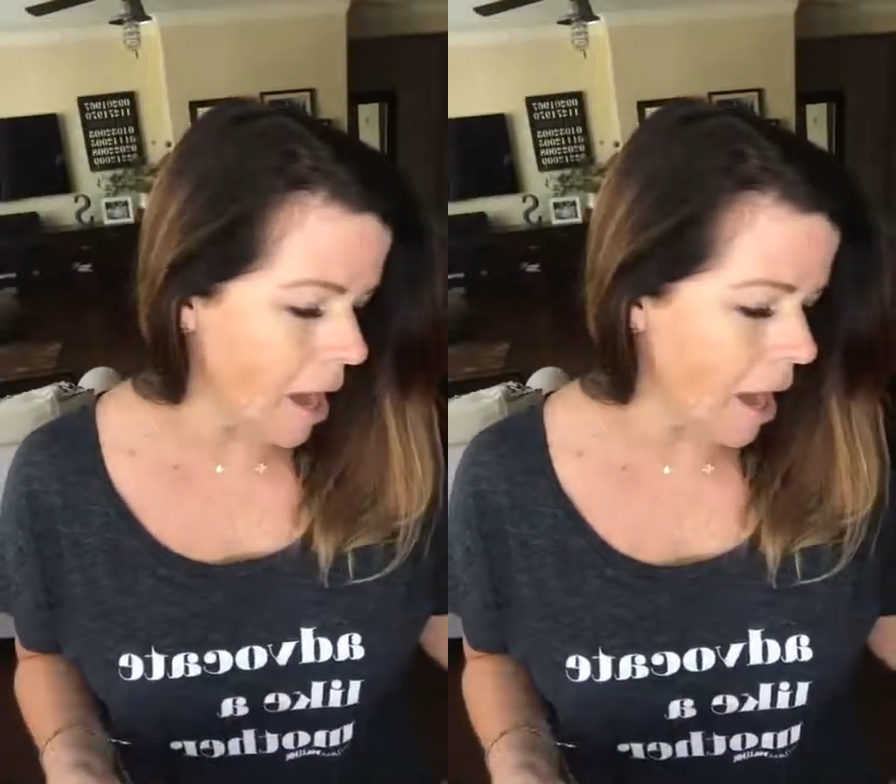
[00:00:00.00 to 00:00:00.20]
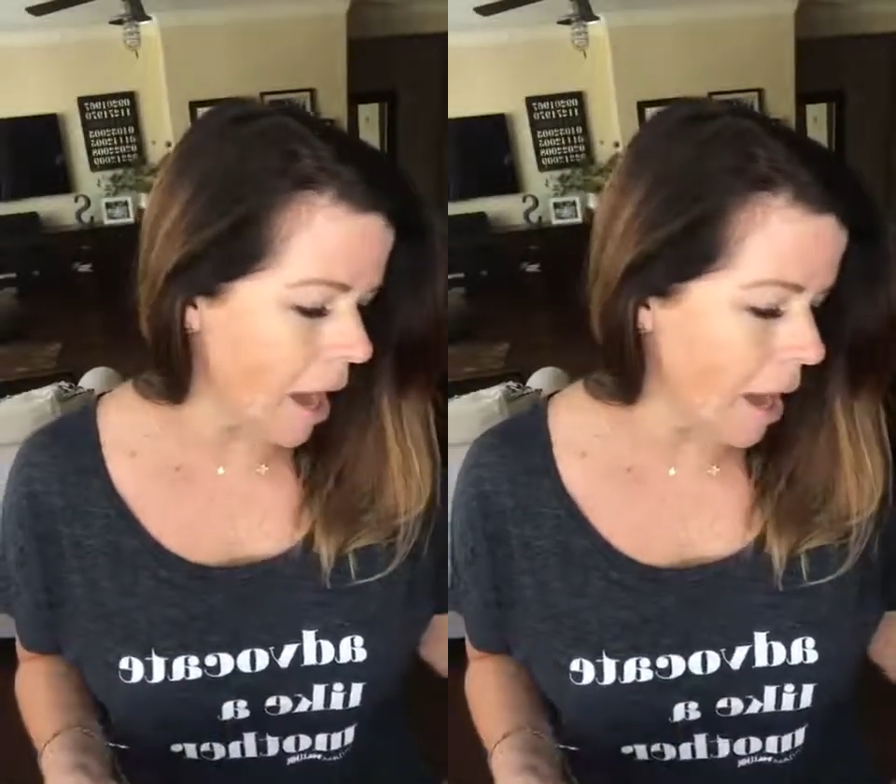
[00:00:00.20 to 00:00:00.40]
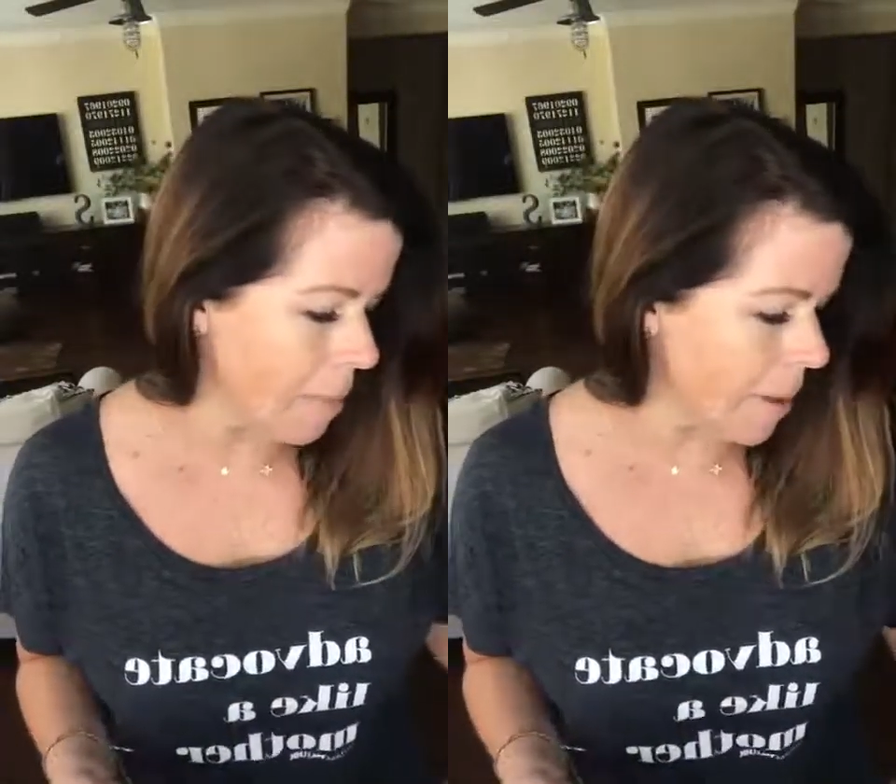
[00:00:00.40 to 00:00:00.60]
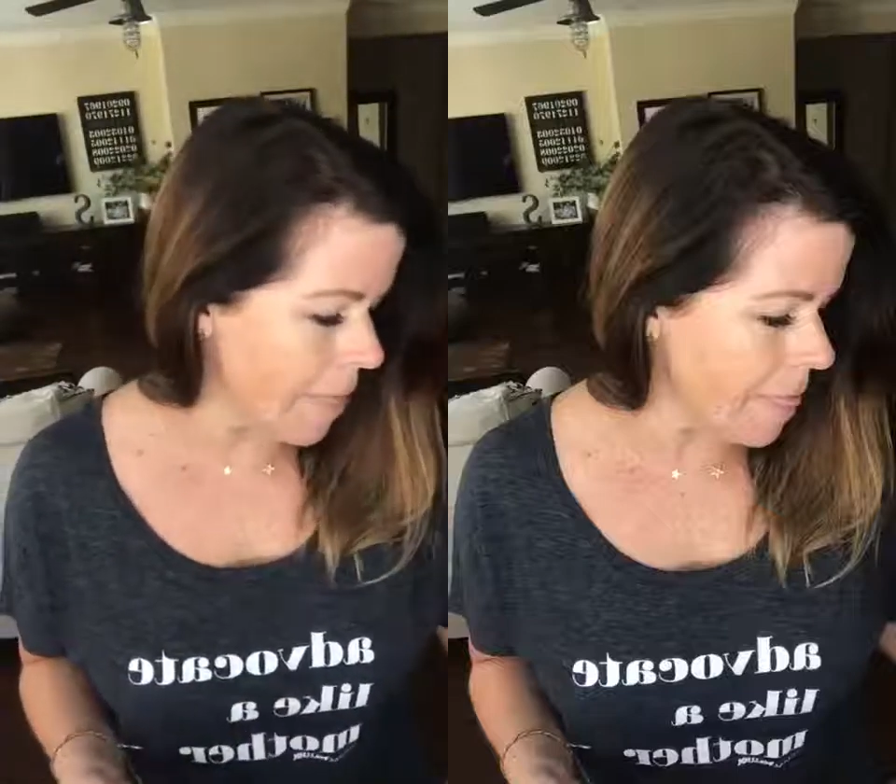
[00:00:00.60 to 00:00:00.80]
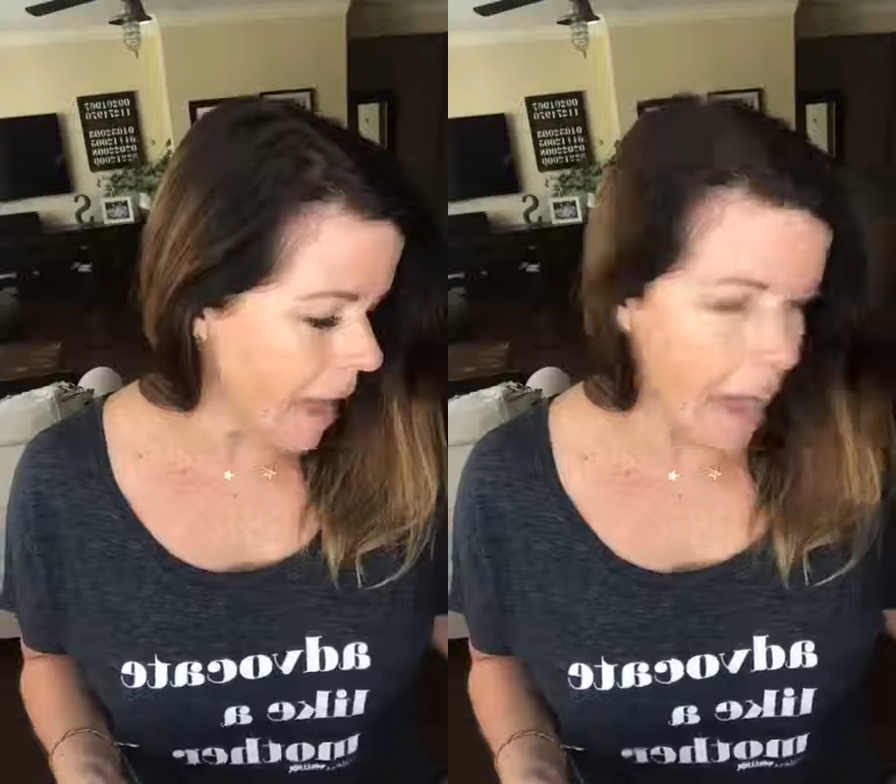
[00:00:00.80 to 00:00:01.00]

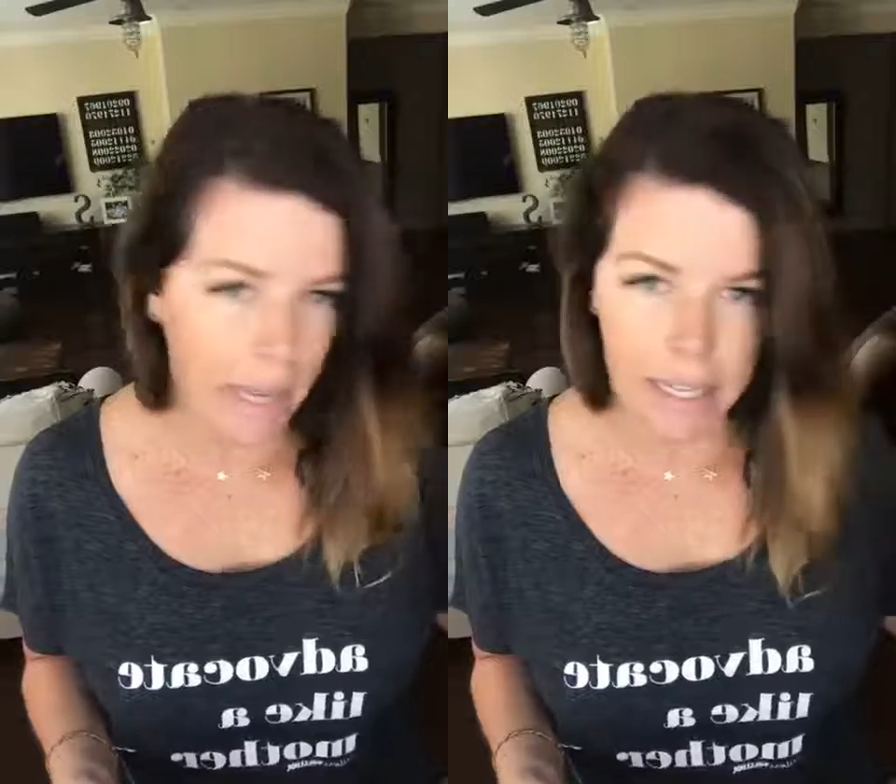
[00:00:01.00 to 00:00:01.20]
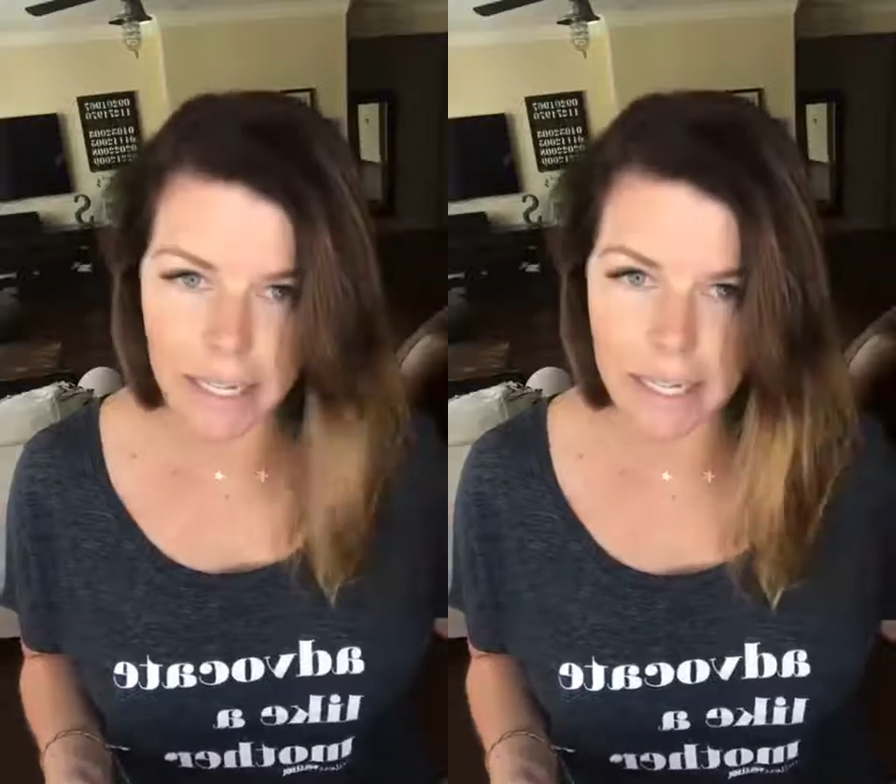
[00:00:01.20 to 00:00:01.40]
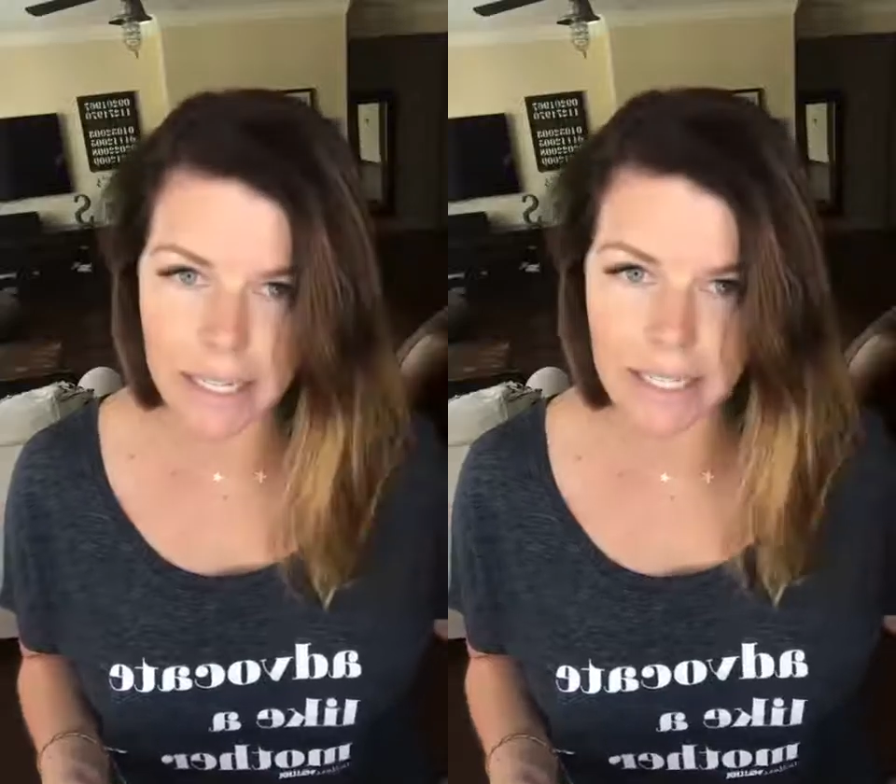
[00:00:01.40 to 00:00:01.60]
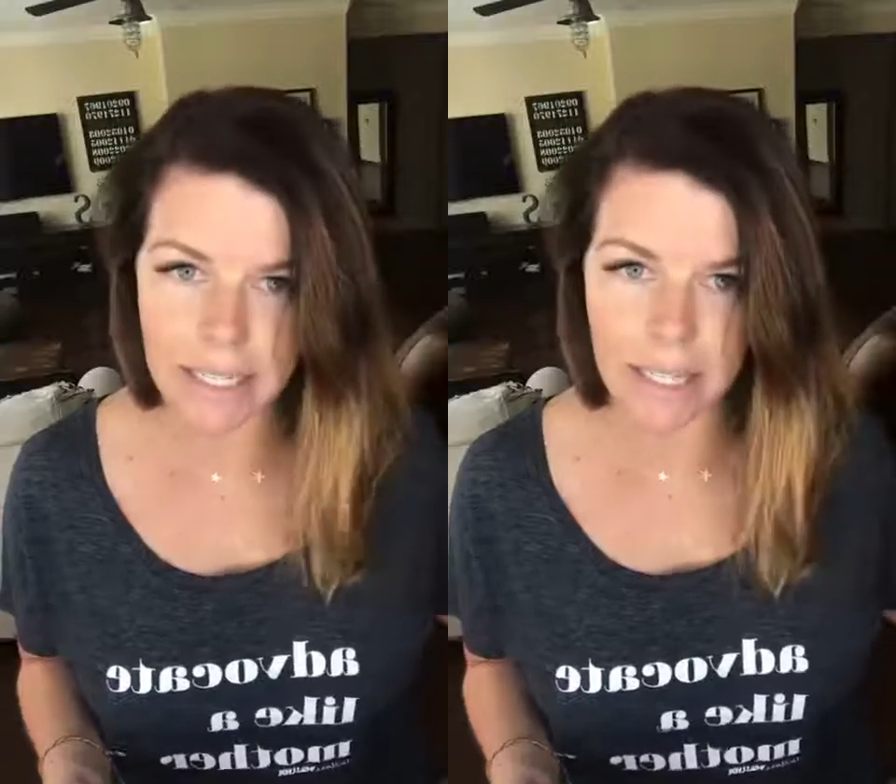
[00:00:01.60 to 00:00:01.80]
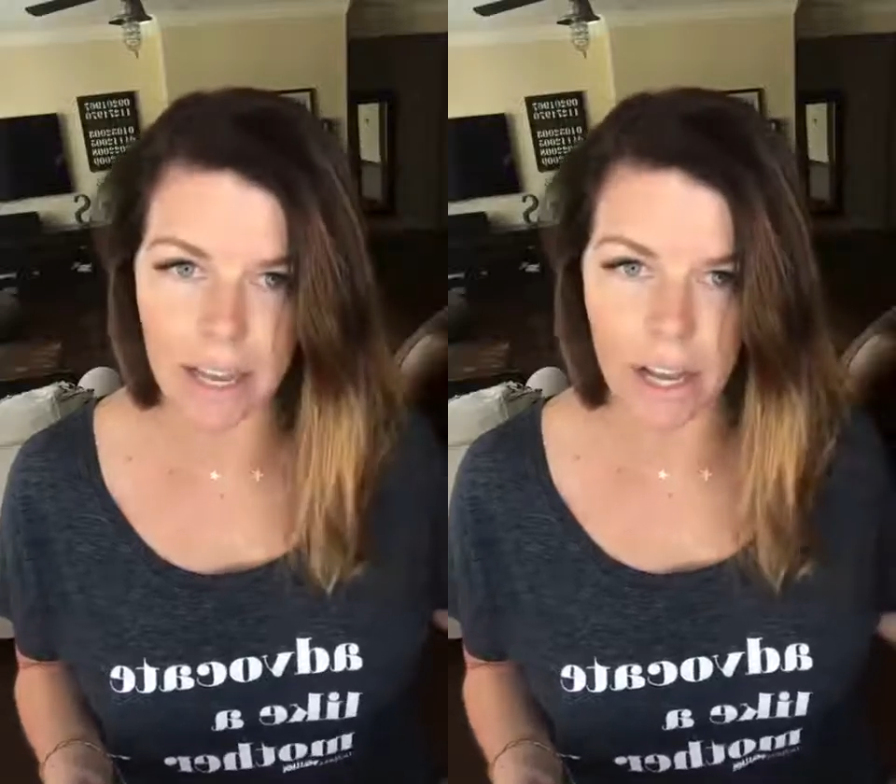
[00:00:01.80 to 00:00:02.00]
that is